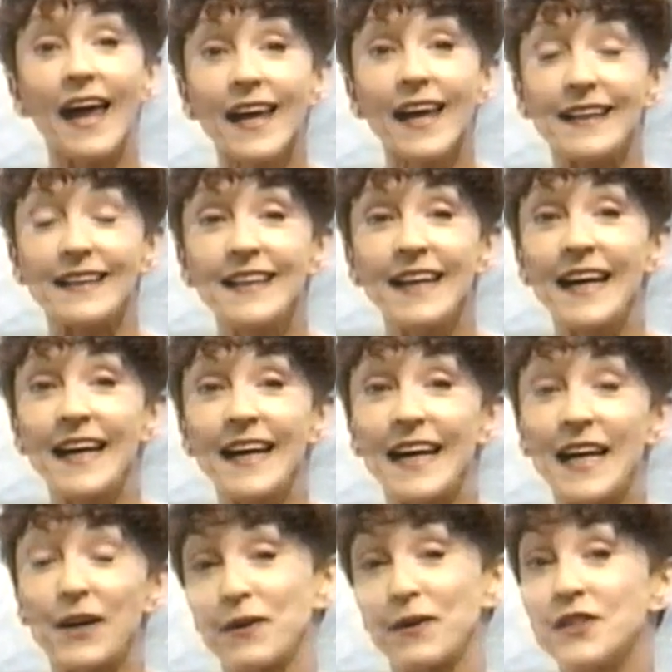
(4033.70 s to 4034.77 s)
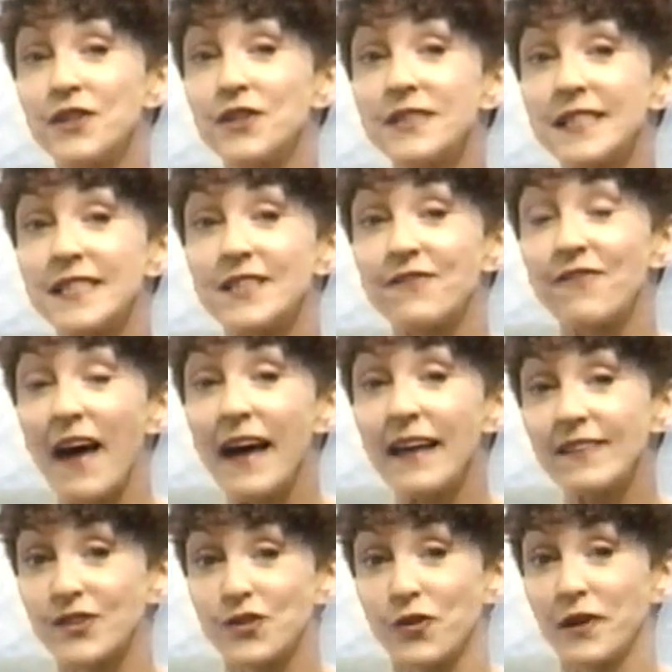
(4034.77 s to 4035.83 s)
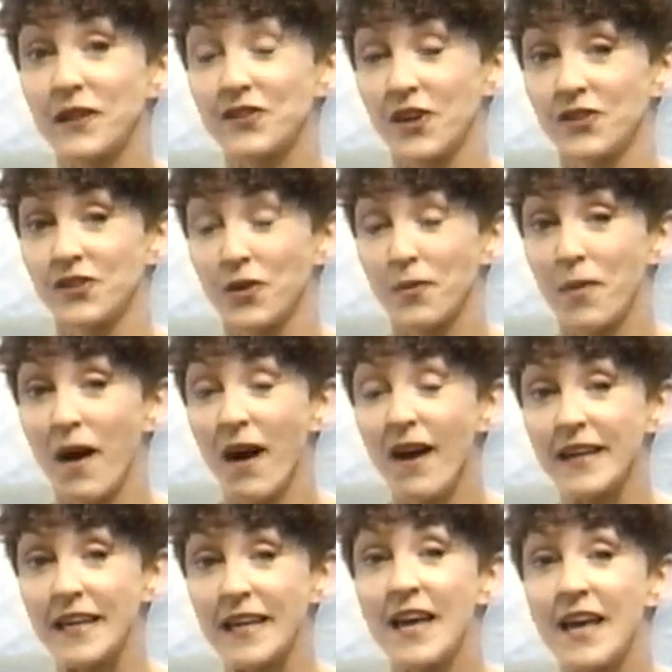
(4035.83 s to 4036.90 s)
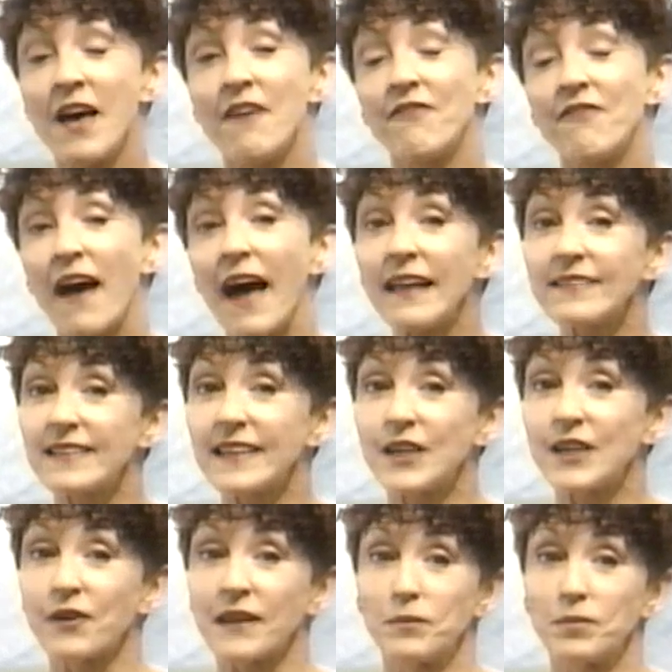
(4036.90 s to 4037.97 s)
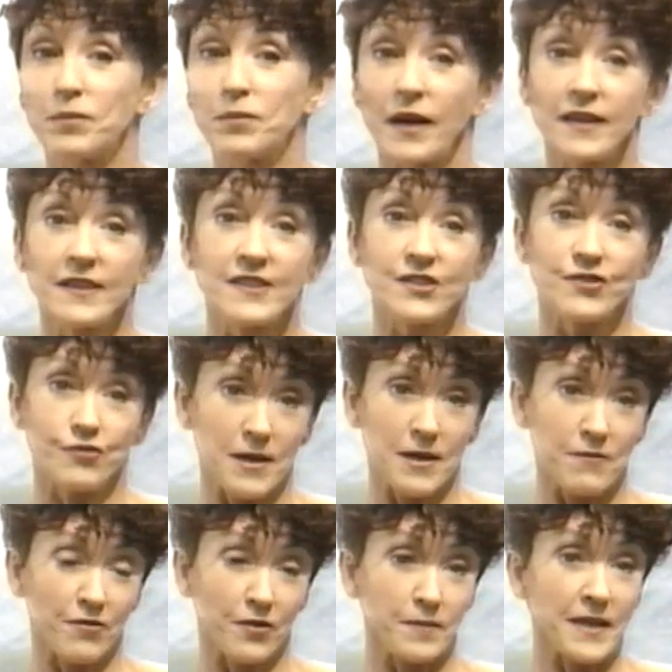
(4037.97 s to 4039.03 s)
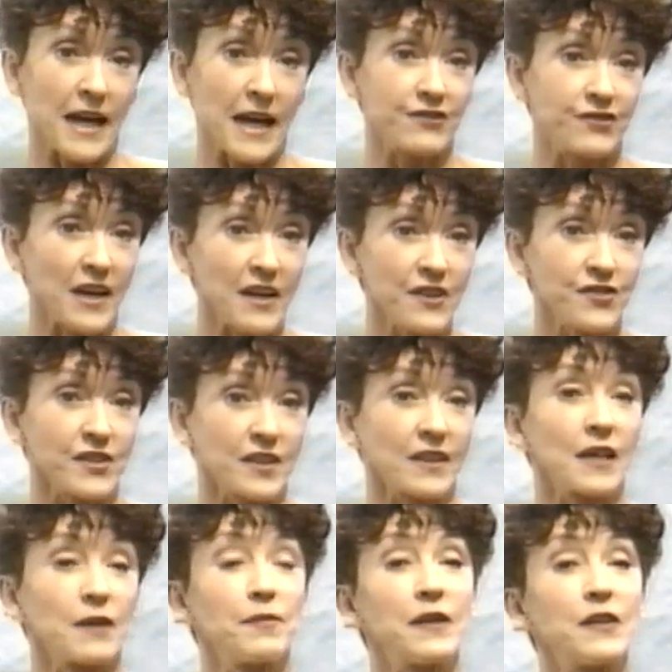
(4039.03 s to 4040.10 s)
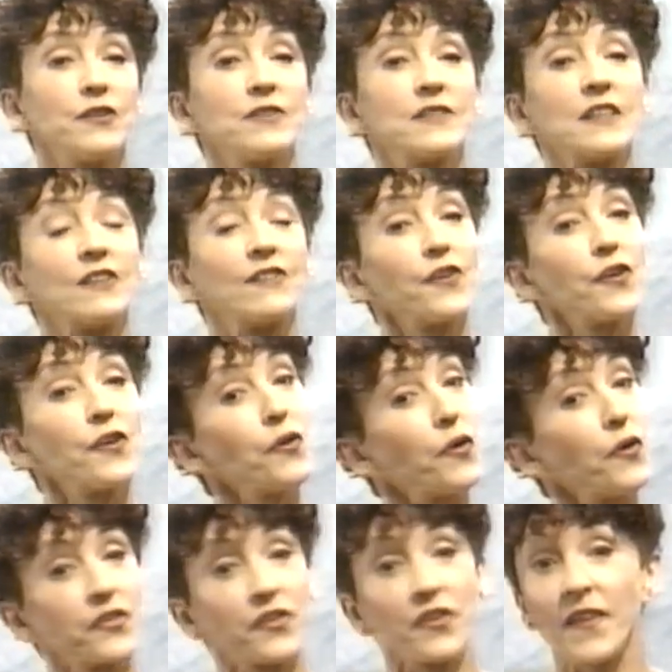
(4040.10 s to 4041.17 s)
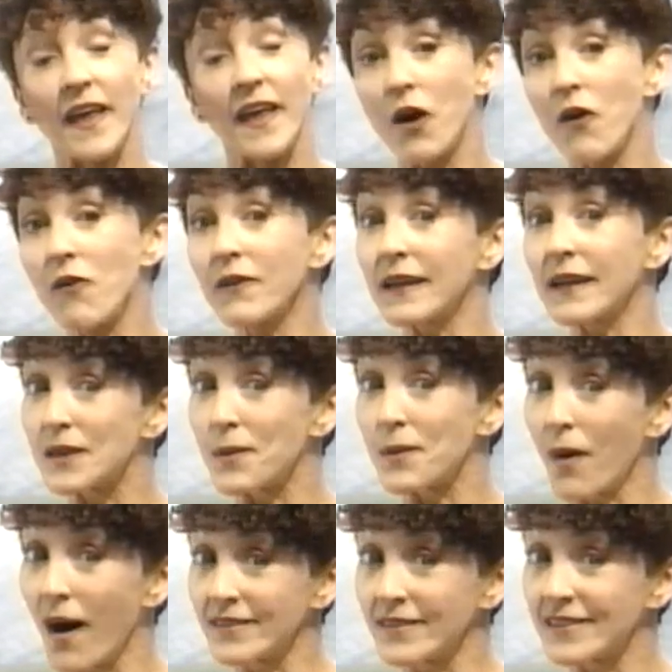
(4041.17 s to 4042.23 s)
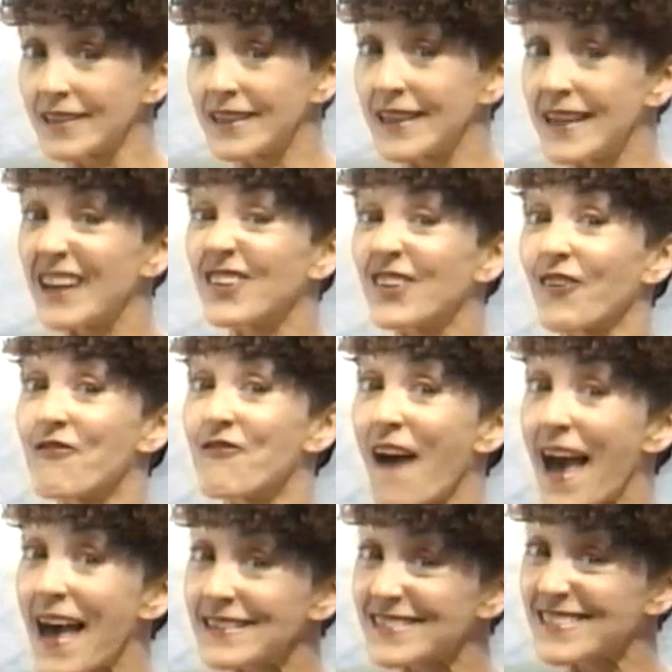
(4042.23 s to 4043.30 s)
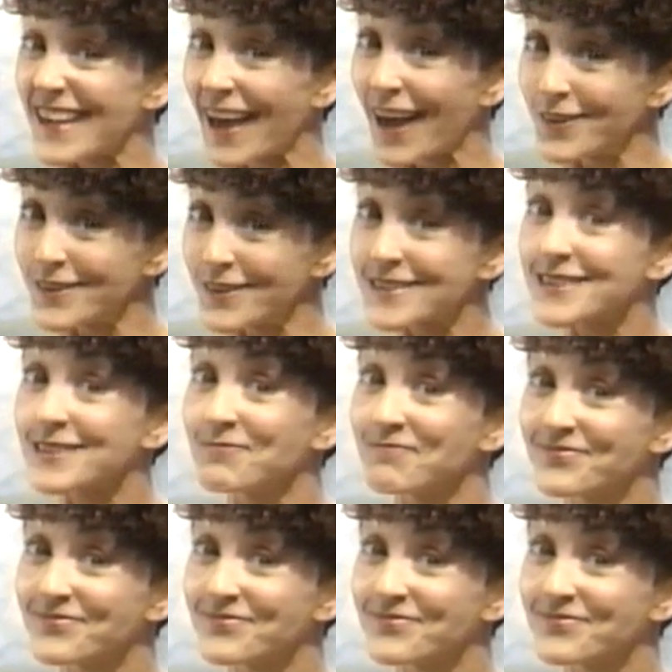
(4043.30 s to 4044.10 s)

and it reduces fat storage on your body. Fats entering the bloodstream from digestion can be used as fuel so they don't get deposited in your fat cells.